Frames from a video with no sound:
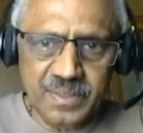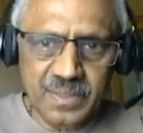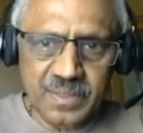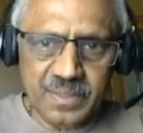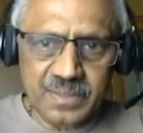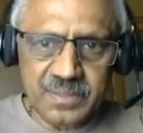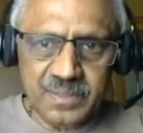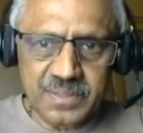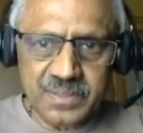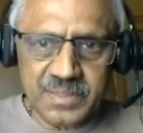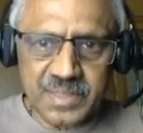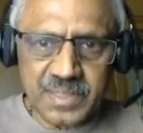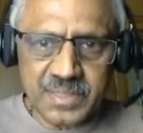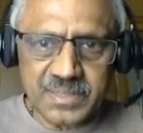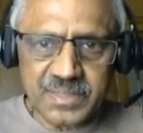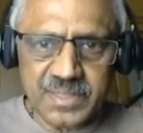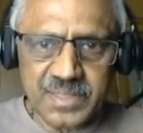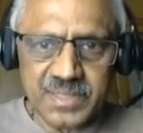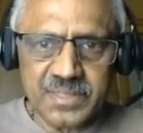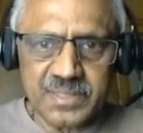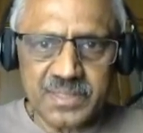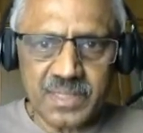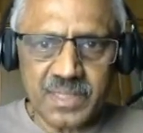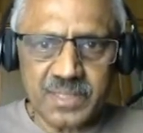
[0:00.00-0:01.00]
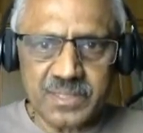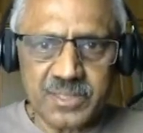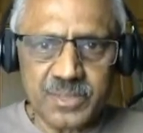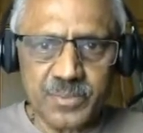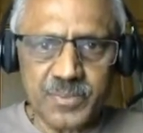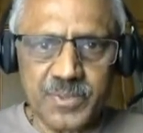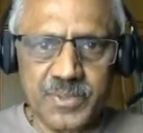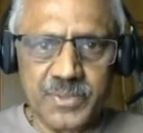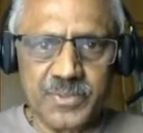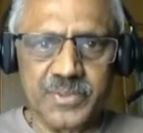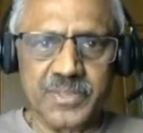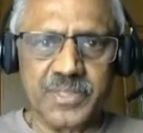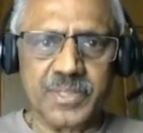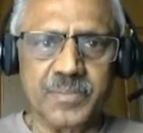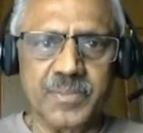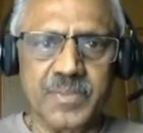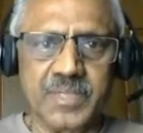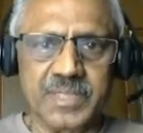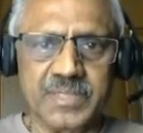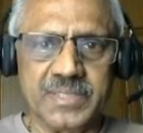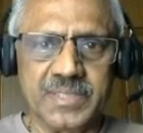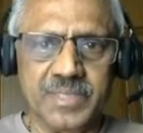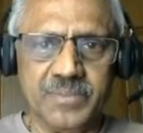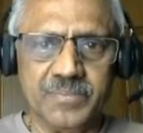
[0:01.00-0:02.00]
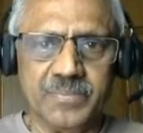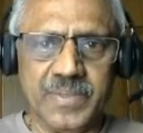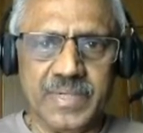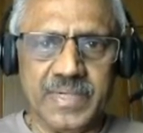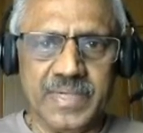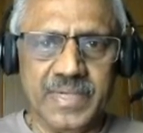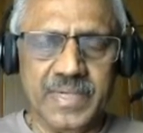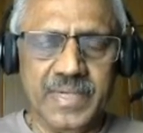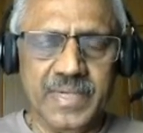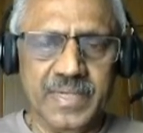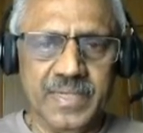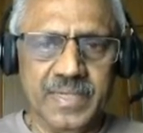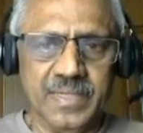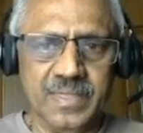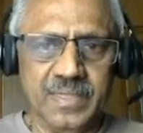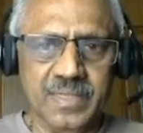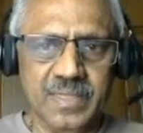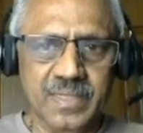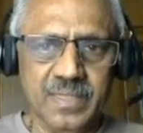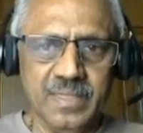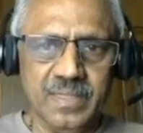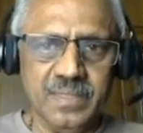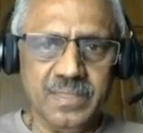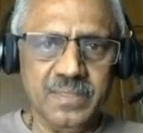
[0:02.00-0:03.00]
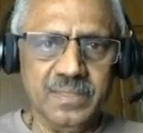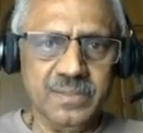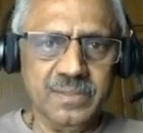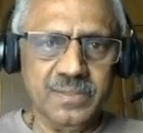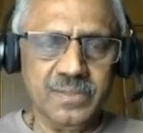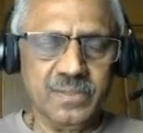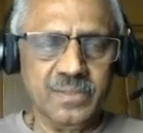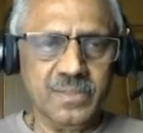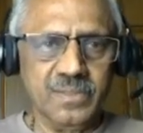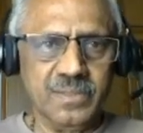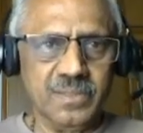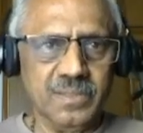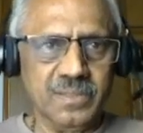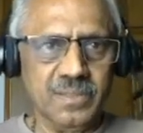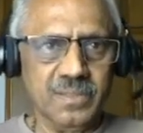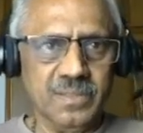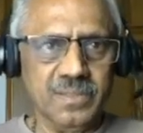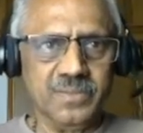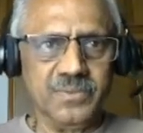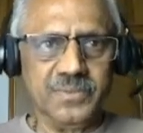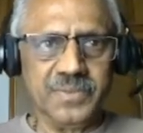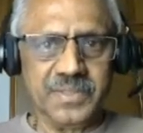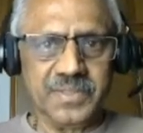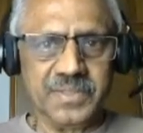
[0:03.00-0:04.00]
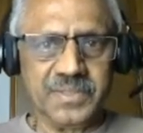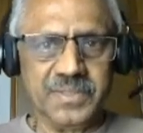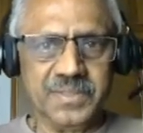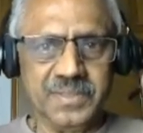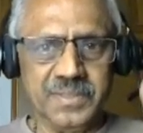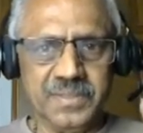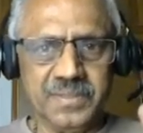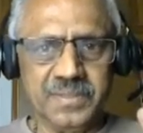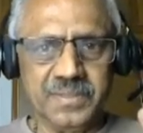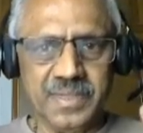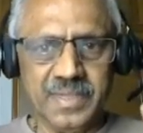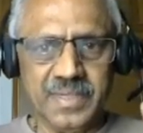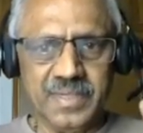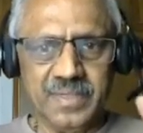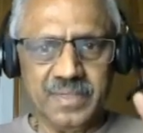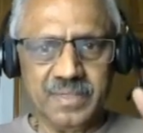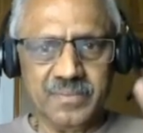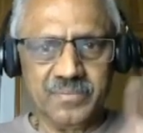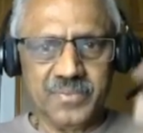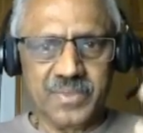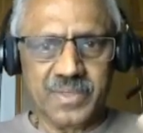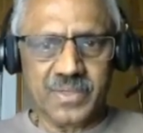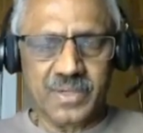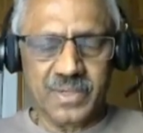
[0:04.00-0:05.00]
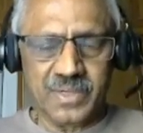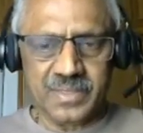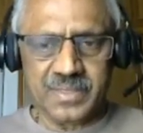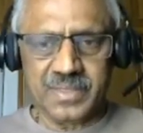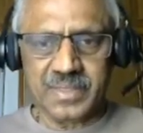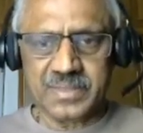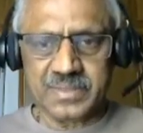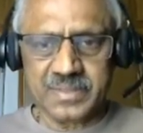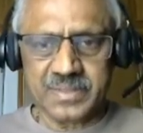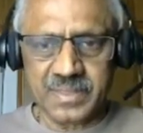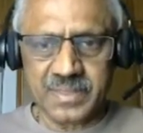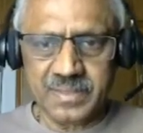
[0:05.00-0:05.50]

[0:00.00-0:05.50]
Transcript: this xi has to be unique because f at I is unique, right? We call it xi.